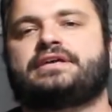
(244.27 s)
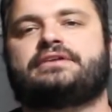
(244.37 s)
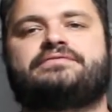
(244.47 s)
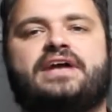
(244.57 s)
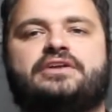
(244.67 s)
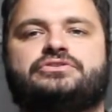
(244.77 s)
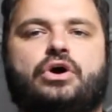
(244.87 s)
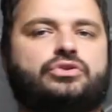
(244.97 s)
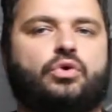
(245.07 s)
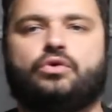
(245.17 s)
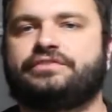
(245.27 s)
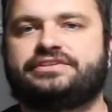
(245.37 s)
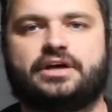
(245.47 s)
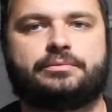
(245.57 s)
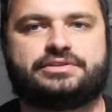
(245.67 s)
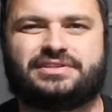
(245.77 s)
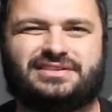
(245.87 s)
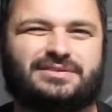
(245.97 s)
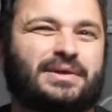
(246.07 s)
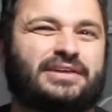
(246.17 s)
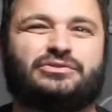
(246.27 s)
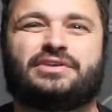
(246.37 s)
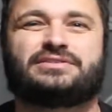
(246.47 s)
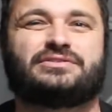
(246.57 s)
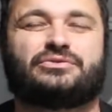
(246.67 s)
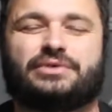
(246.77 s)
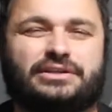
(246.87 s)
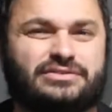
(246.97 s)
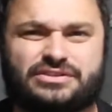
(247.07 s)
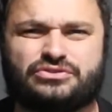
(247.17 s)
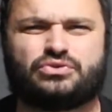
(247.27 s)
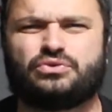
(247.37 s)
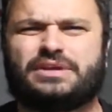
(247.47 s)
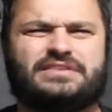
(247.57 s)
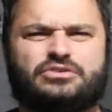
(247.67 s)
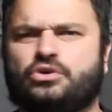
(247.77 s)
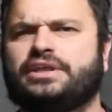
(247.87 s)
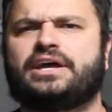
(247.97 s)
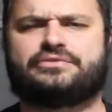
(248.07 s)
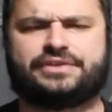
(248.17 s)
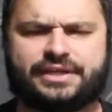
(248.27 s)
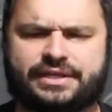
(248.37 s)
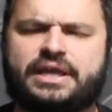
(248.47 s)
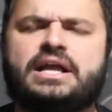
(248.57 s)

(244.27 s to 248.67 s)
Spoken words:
are found on all VW since about 2003, 2002, even earlier, I think.